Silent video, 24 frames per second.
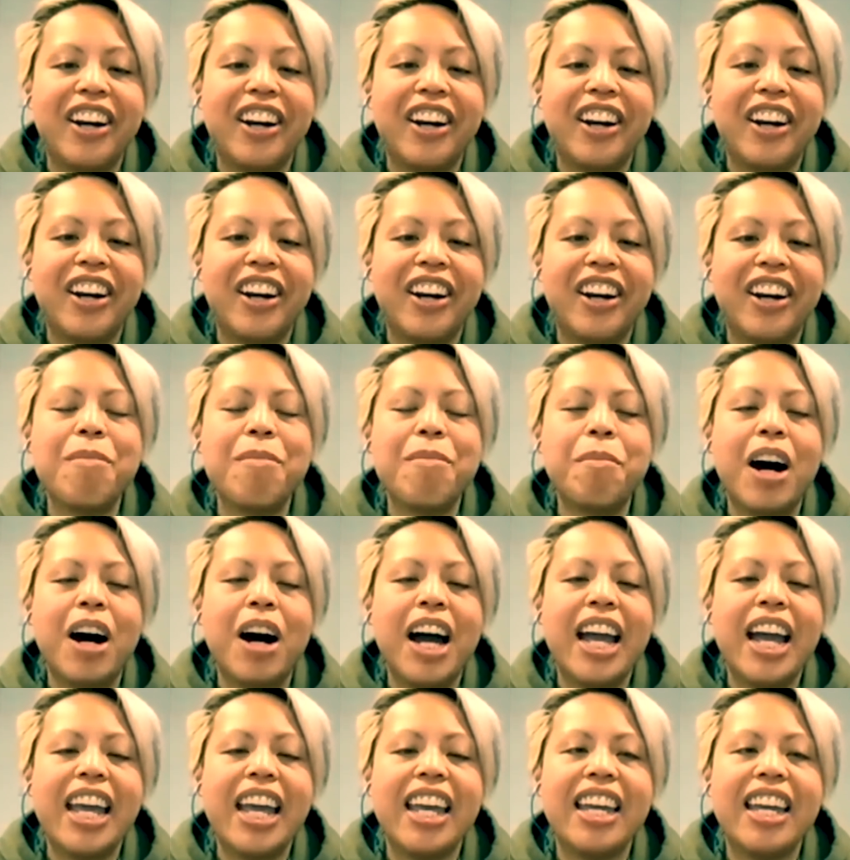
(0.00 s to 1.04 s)
because
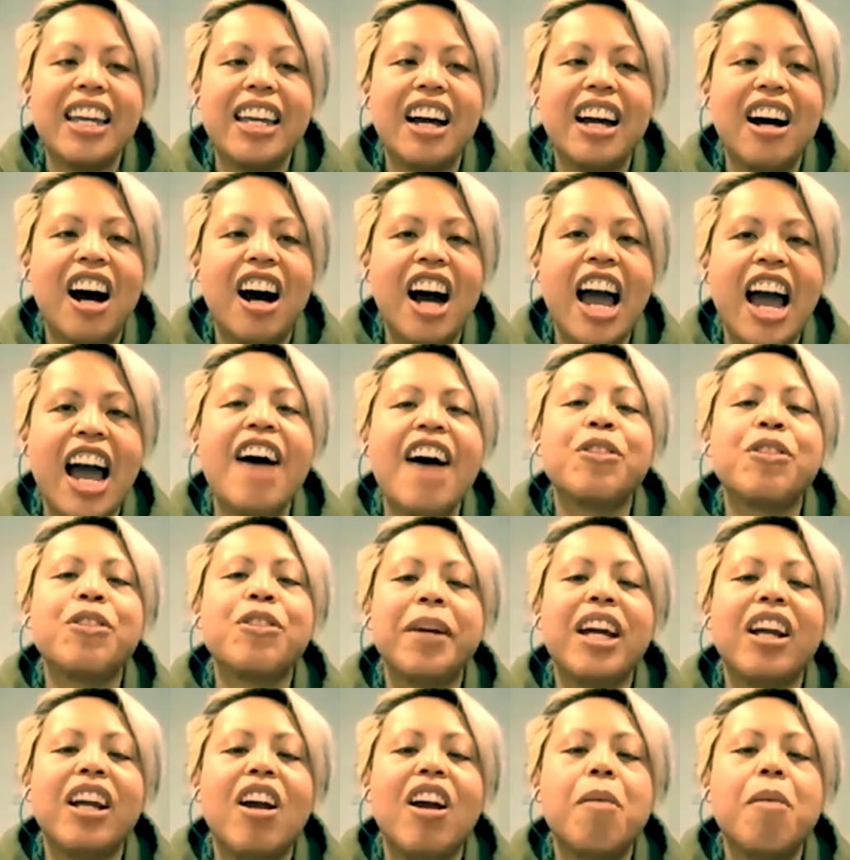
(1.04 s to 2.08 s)
I have to be
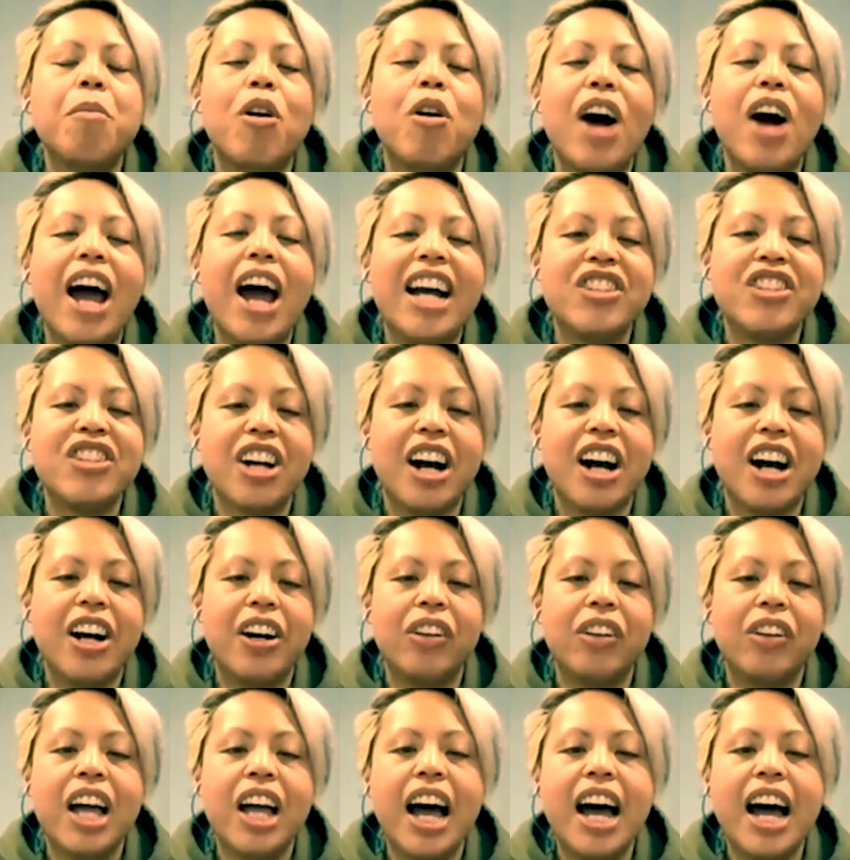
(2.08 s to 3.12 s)
a lot more
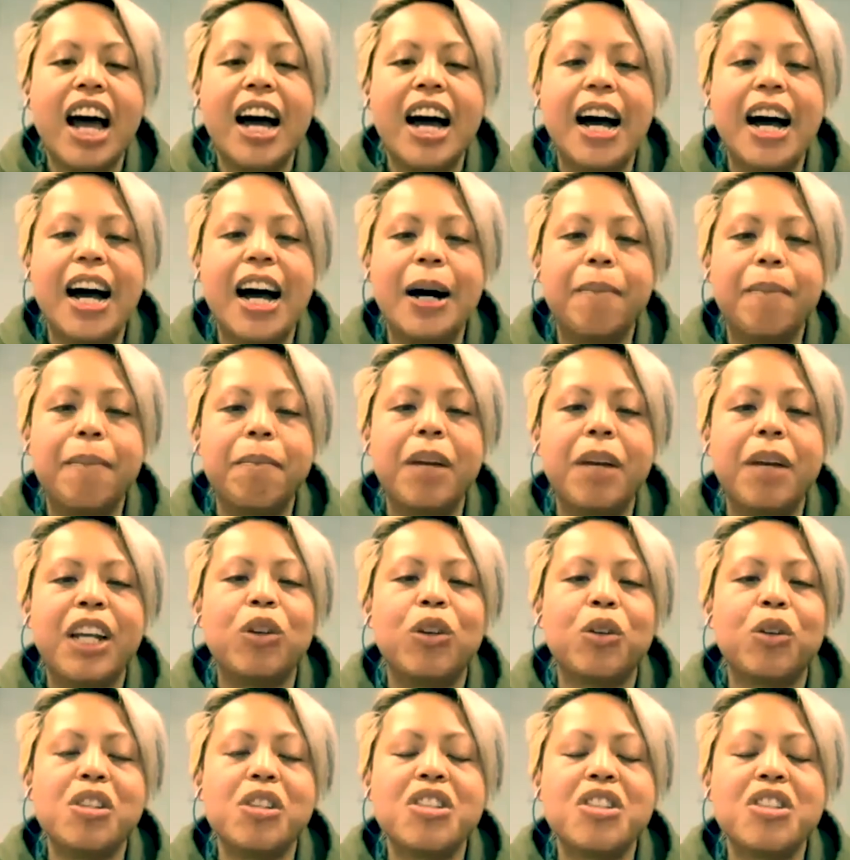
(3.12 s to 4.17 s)
agile in order
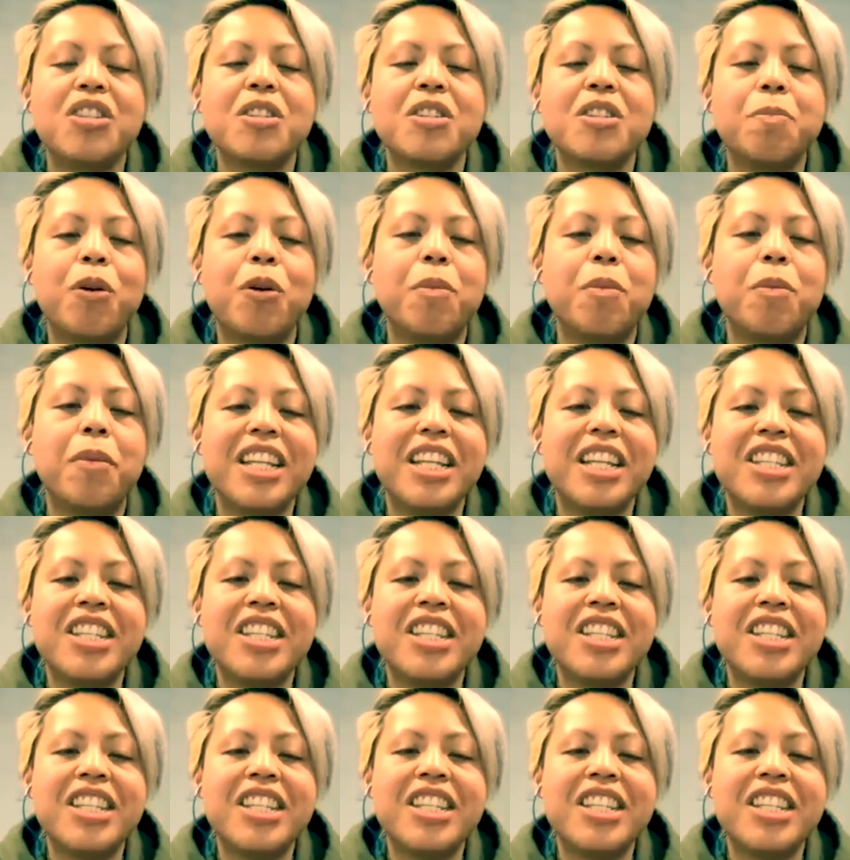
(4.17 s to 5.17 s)
to support my team.